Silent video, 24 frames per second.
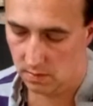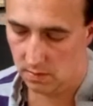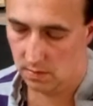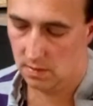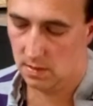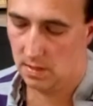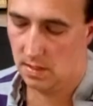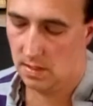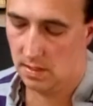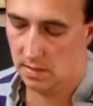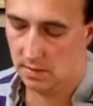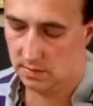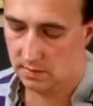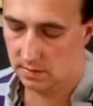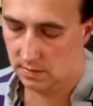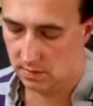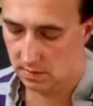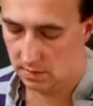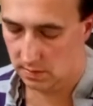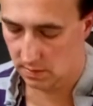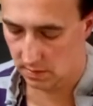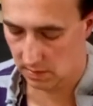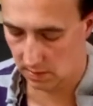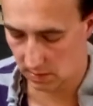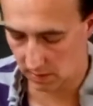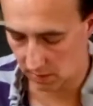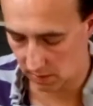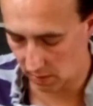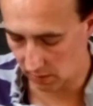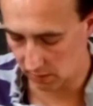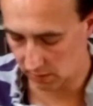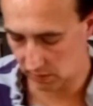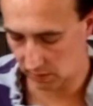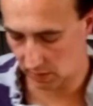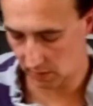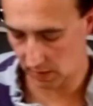And there you go.
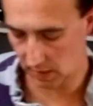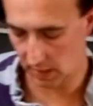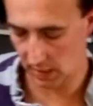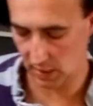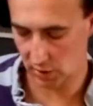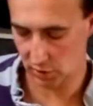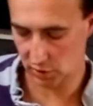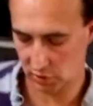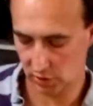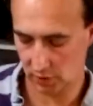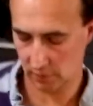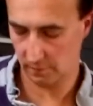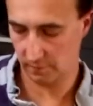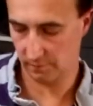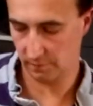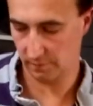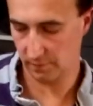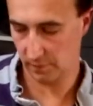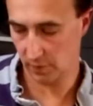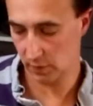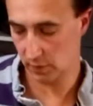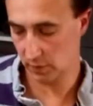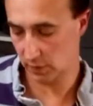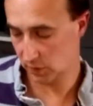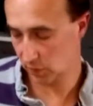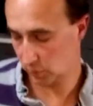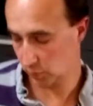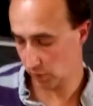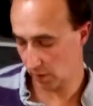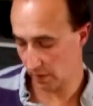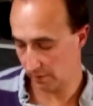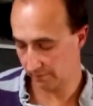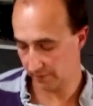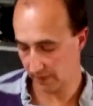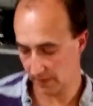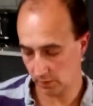So each of those
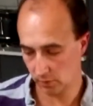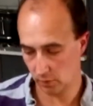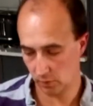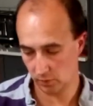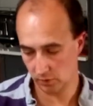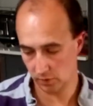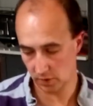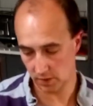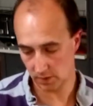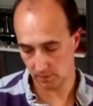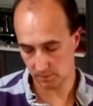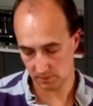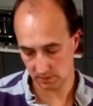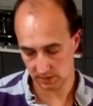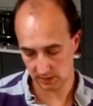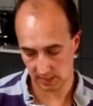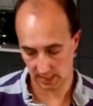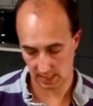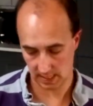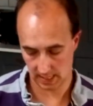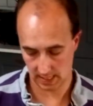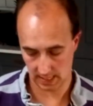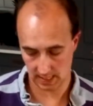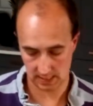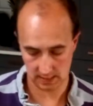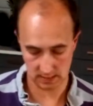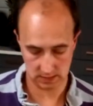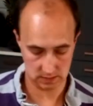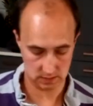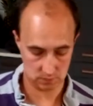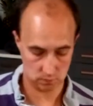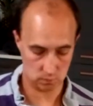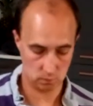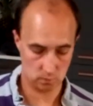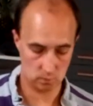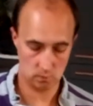12 equal groups has
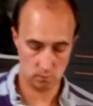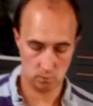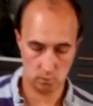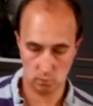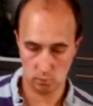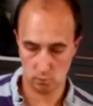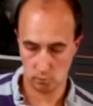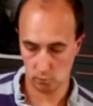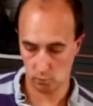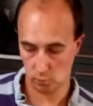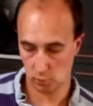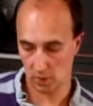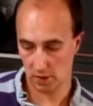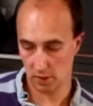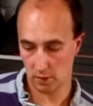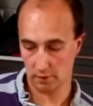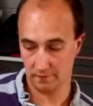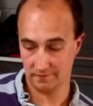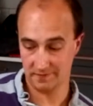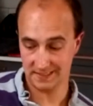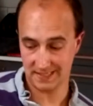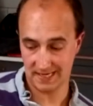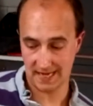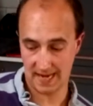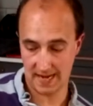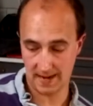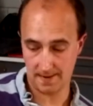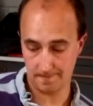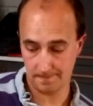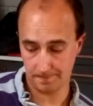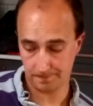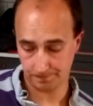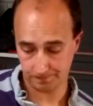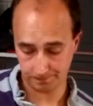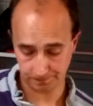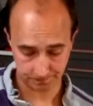1 lot of 10.
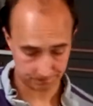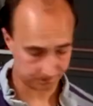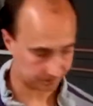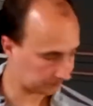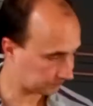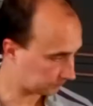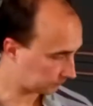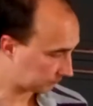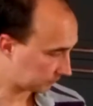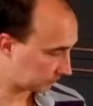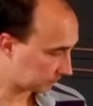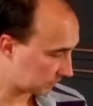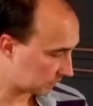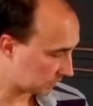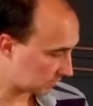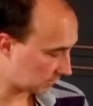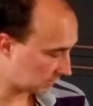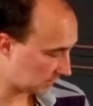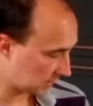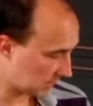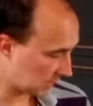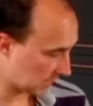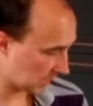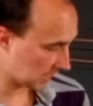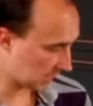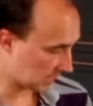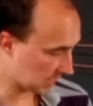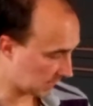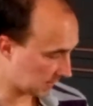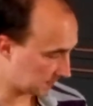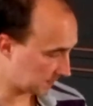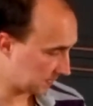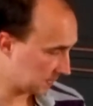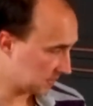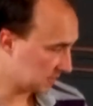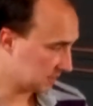
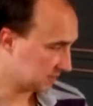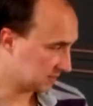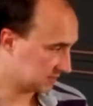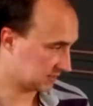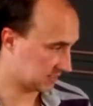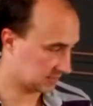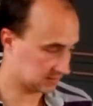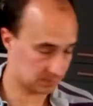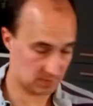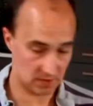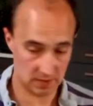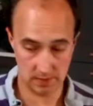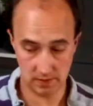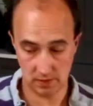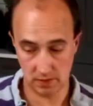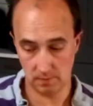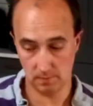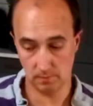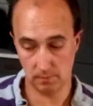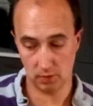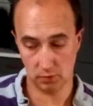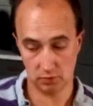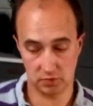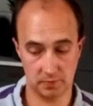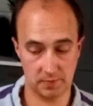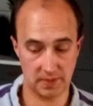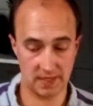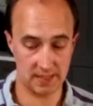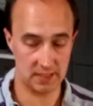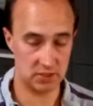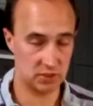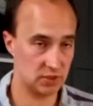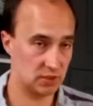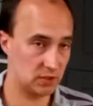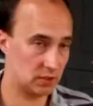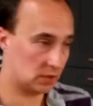So that's my
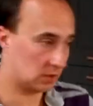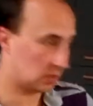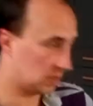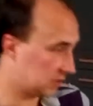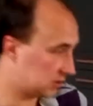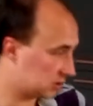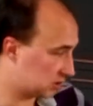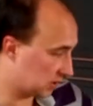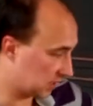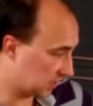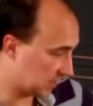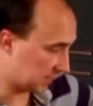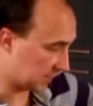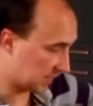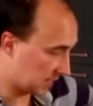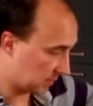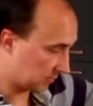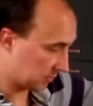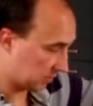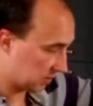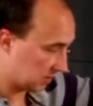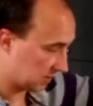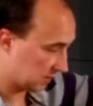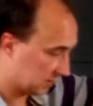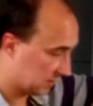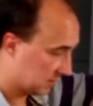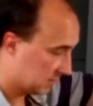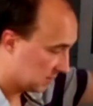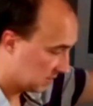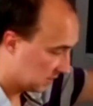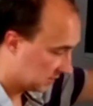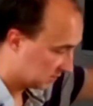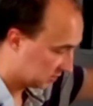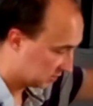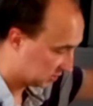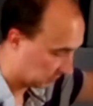multiplication knowledge, and then I'm going to
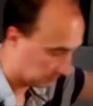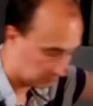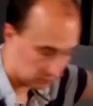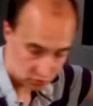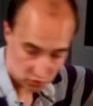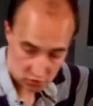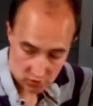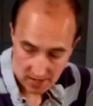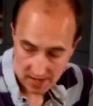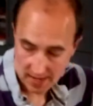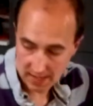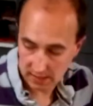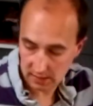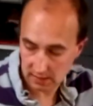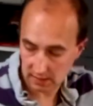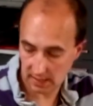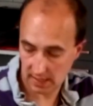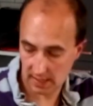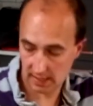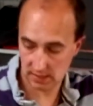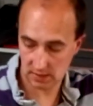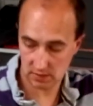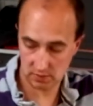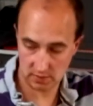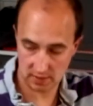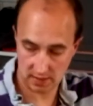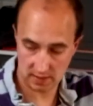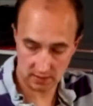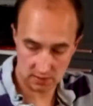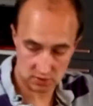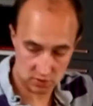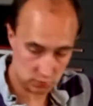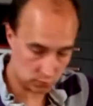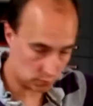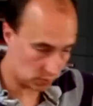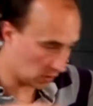subtract that. So I had
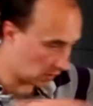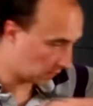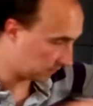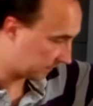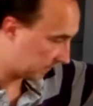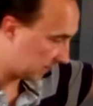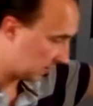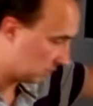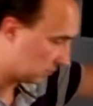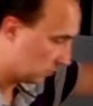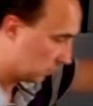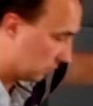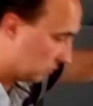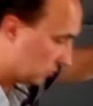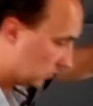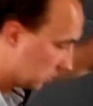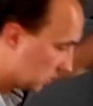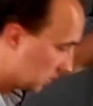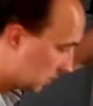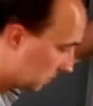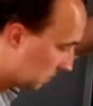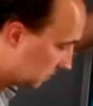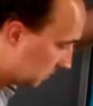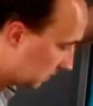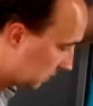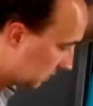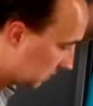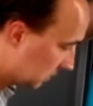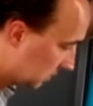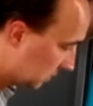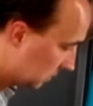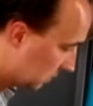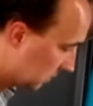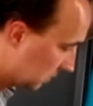12 equal groups,